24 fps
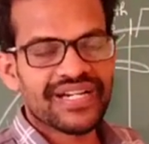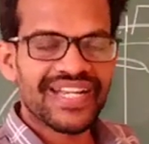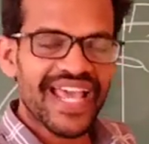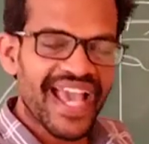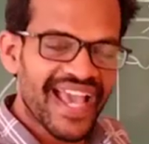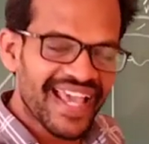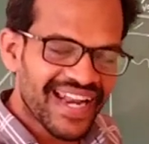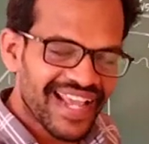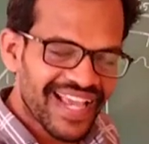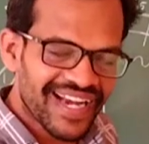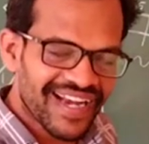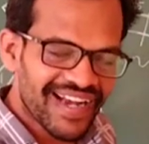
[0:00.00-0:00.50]

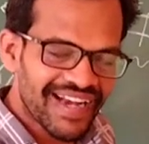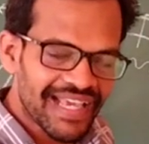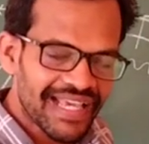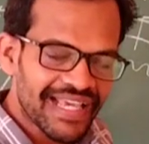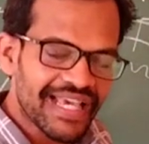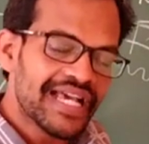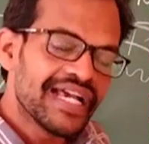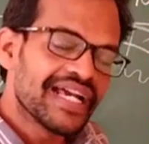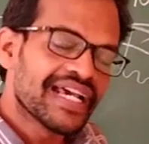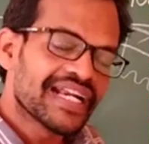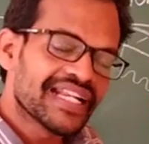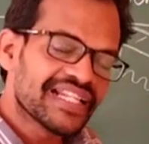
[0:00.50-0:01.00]

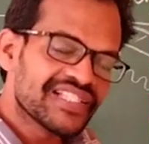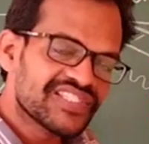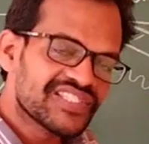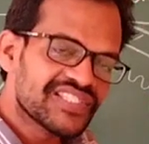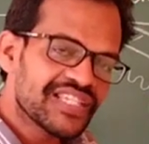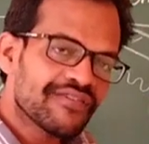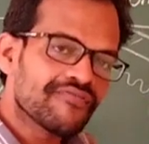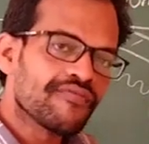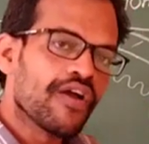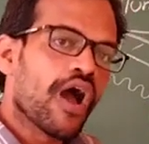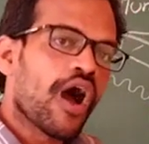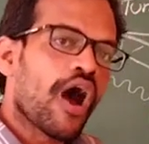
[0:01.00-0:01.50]
directly
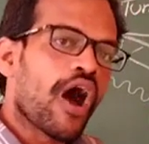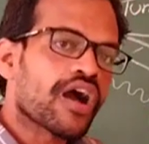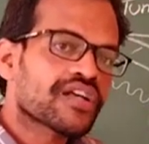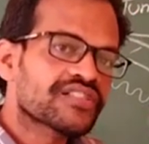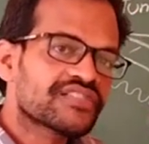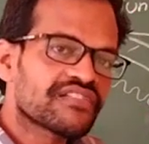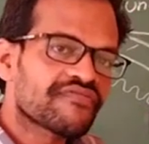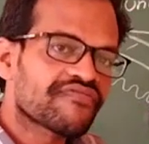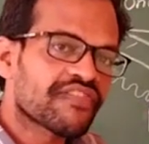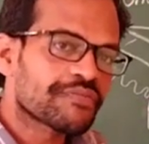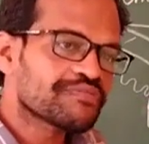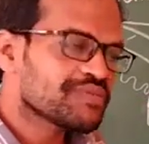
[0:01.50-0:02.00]
receive
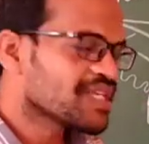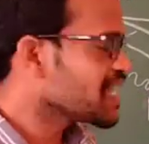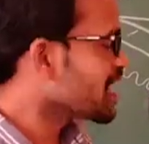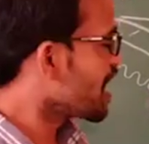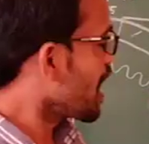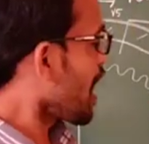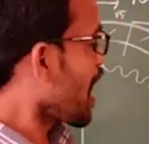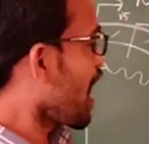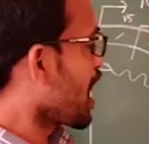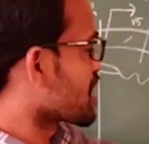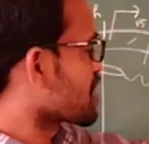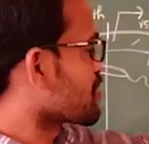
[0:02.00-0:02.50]
oxygen from the
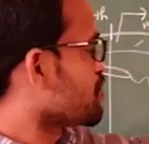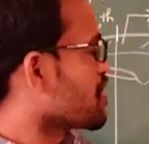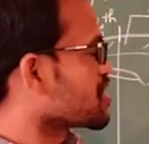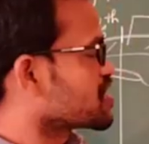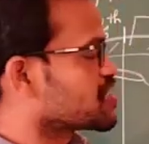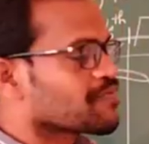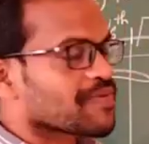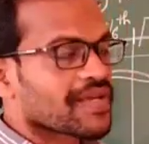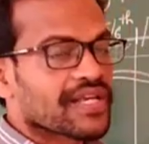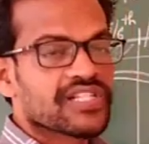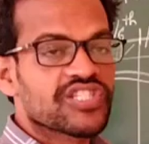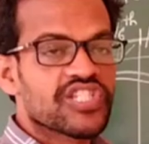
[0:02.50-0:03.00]

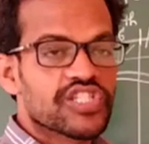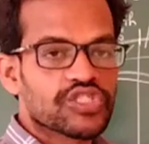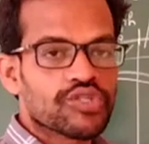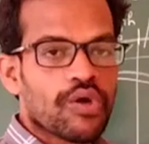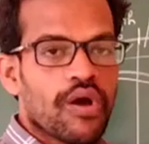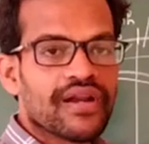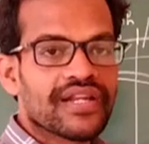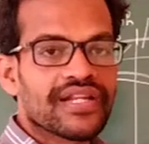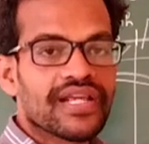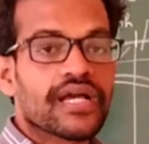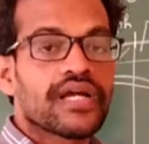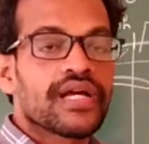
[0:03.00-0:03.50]
atmosphere. This
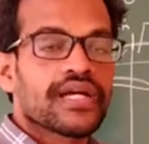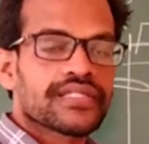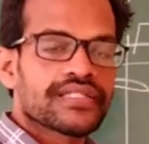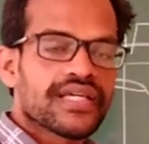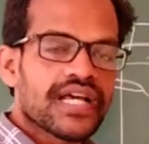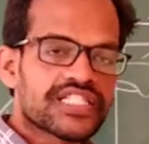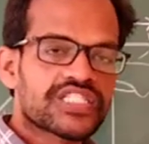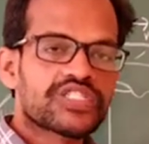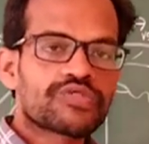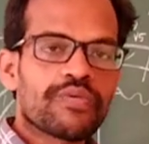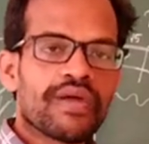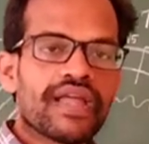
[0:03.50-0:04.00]
cornea.
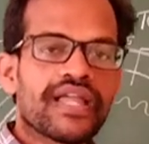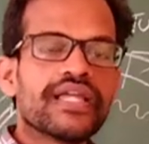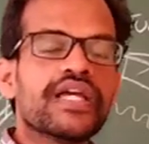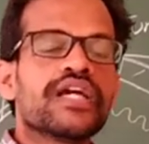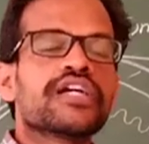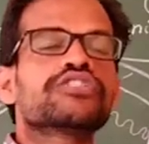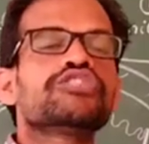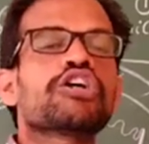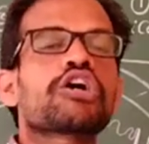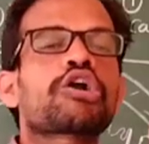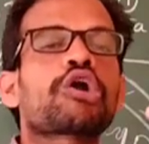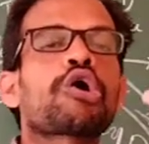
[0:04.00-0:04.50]
That's why
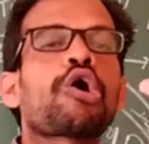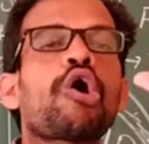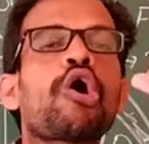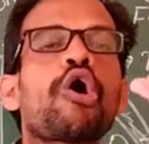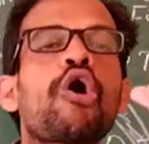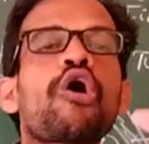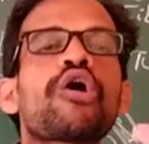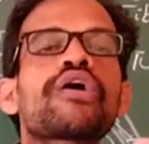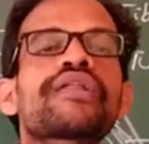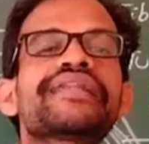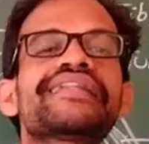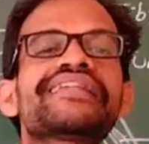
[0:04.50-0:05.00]
the
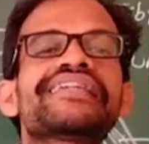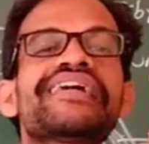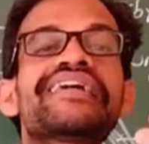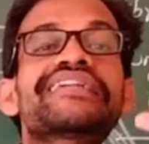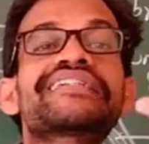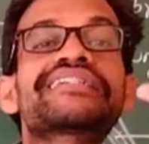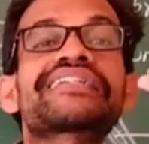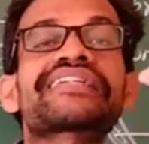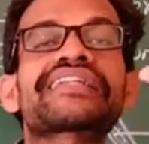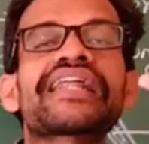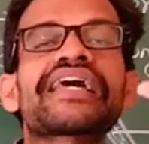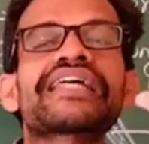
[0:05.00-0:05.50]

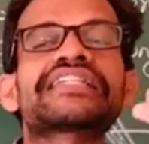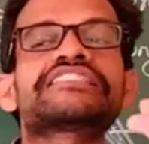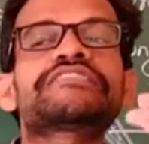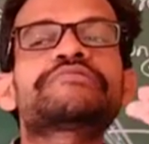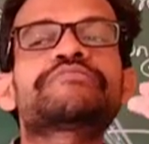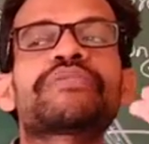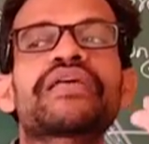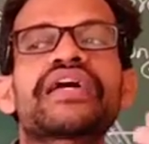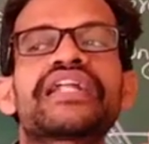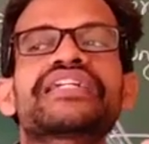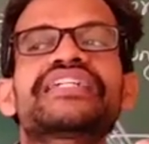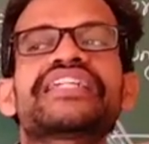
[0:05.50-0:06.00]
cornea
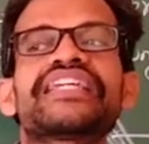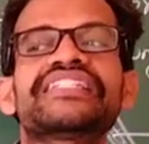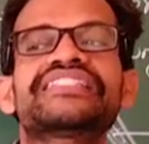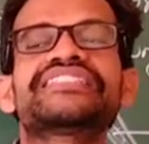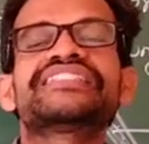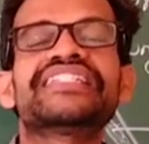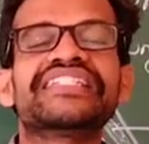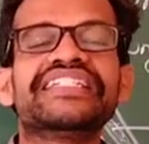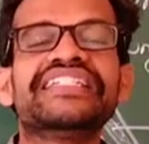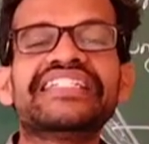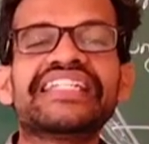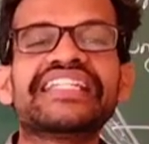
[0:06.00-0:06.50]

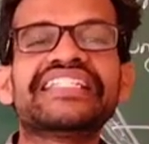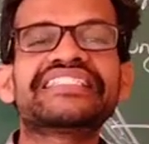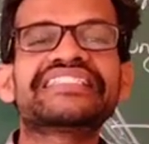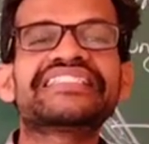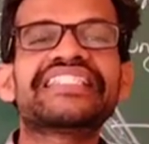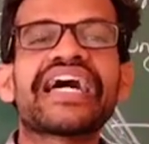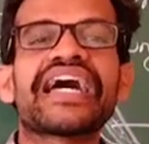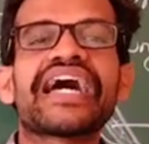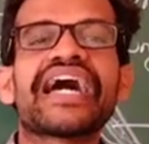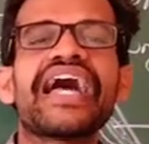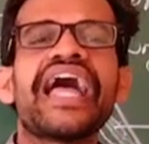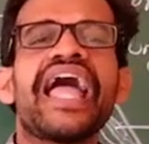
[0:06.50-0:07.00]
transplantation, it is
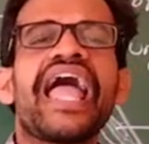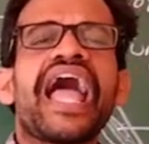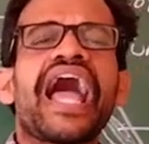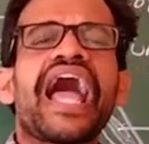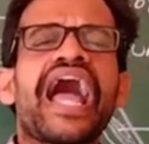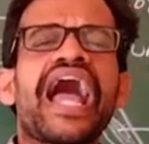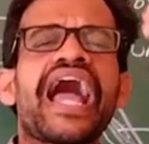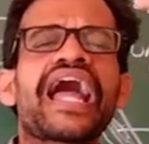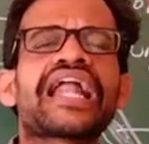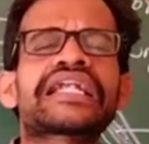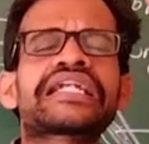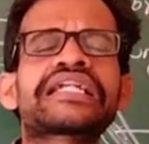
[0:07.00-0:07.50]
the
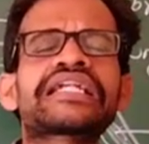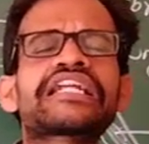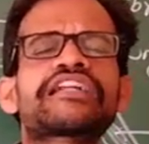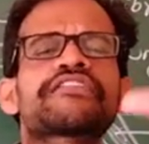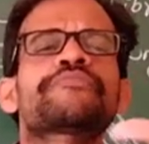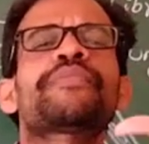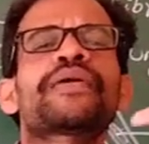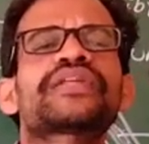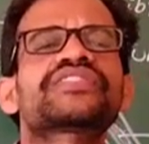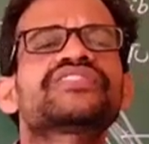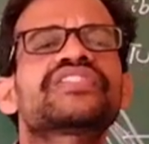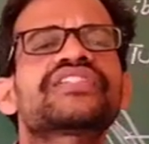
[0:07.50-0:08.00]

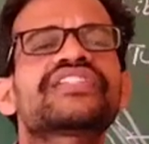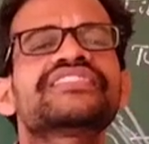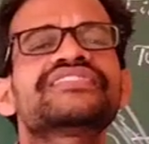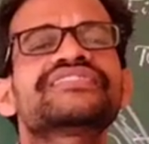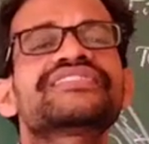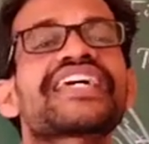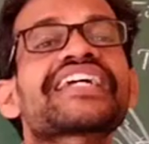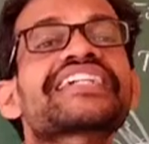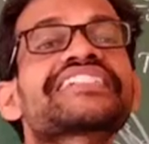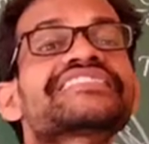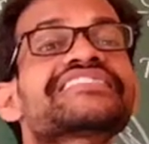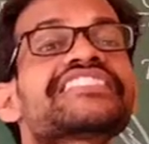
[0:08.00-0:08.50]
100%
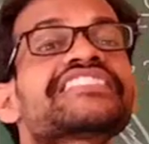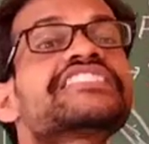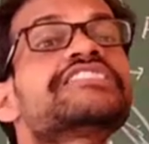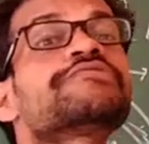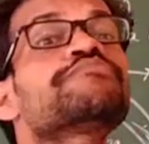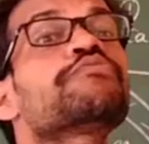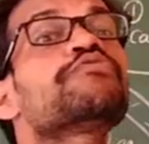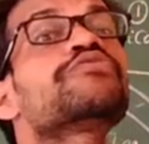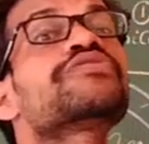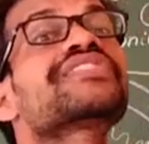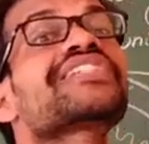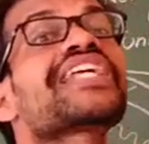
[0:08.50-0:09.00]

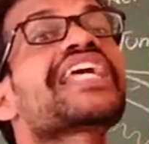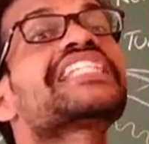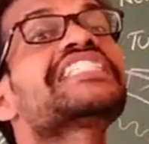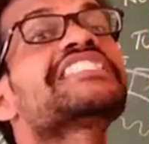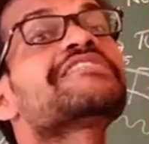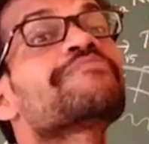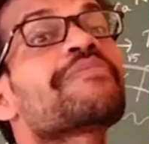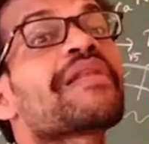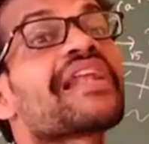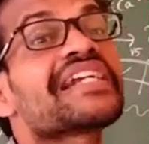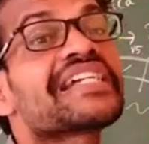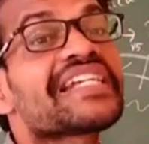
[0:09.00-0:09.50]
successful
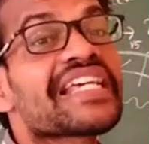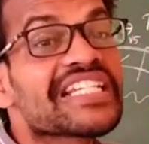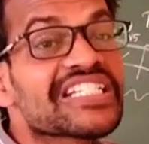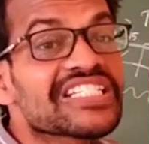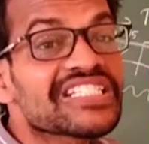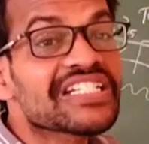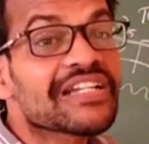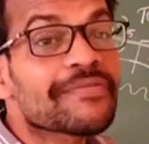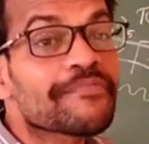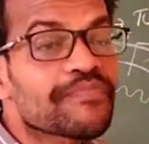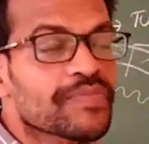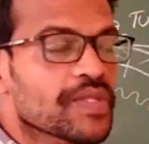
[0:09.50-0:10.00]

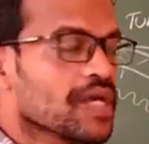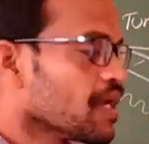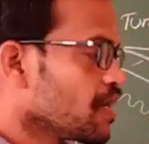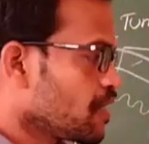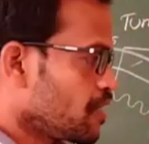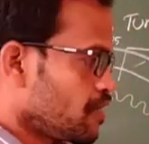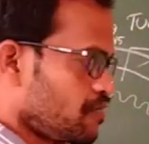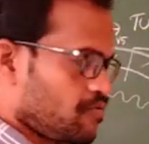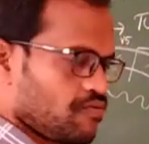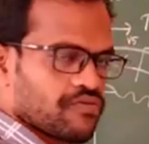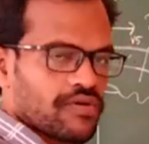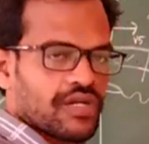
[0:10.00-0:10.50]
transplantation.
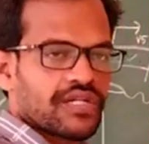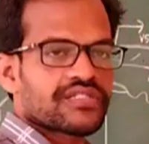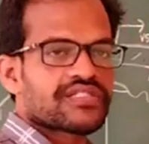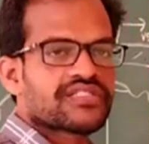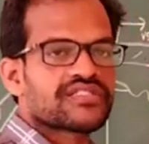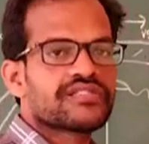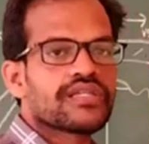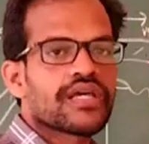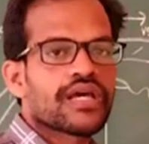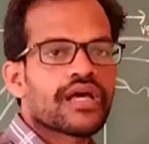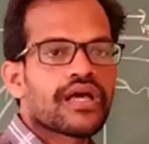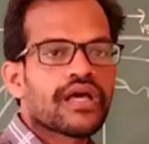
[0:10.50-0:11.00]

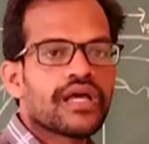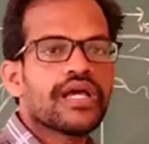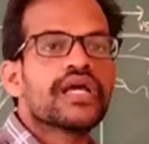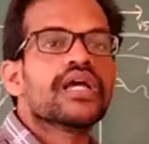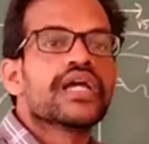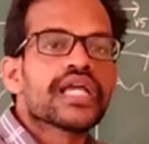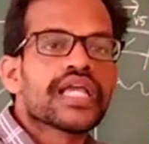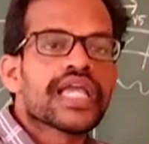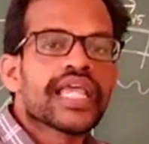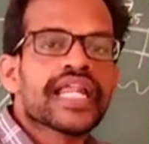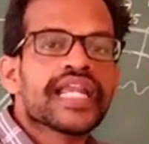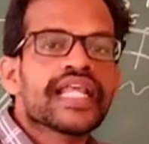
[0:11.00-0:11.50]
Once the
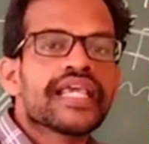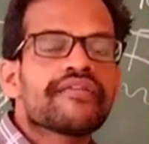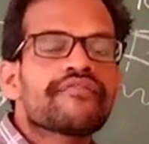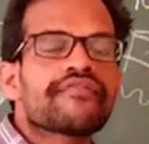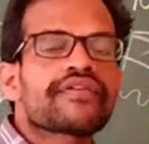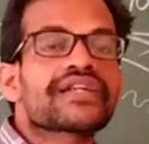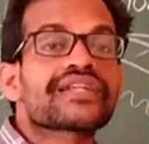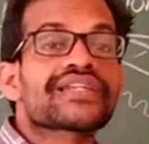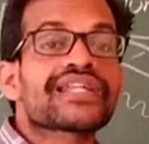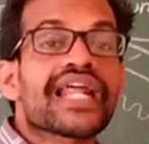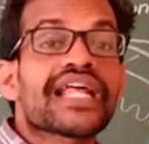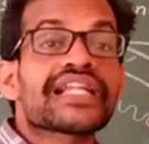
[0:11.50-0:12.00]

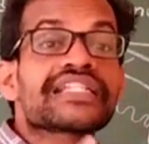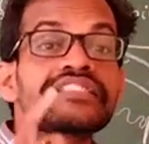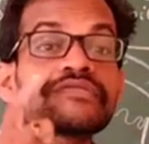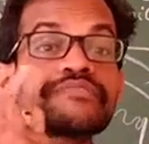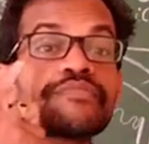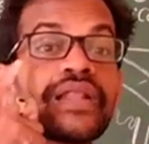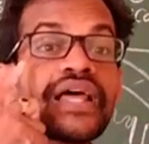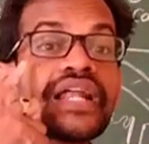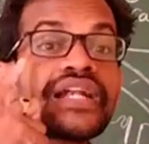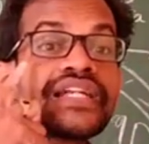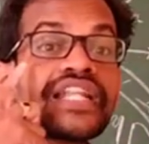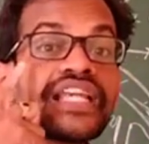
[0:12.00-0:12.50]
anyone
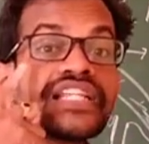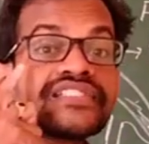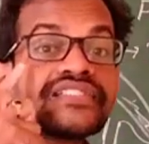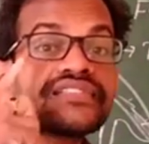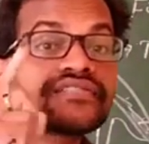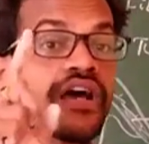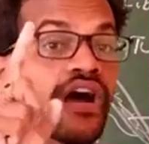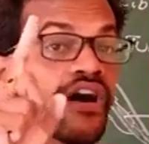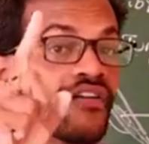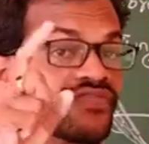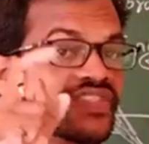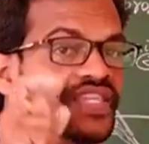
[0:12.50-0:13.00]

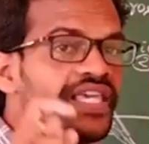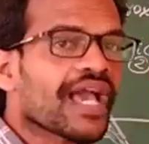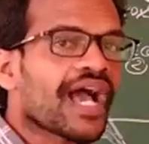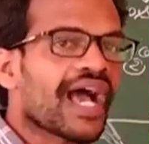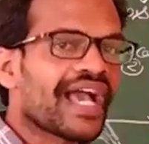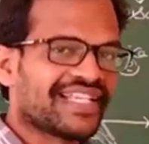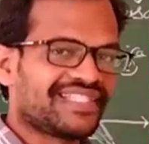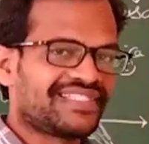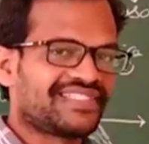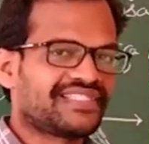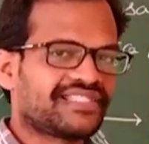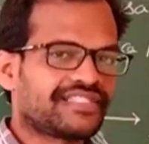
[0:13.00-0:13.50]
transplantations of the
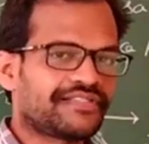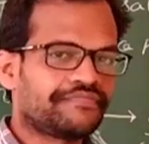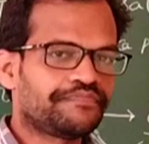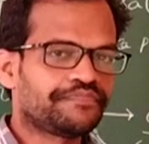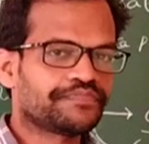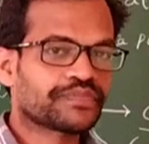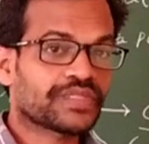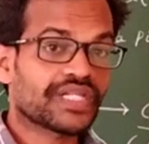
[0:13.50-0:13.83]
eyes,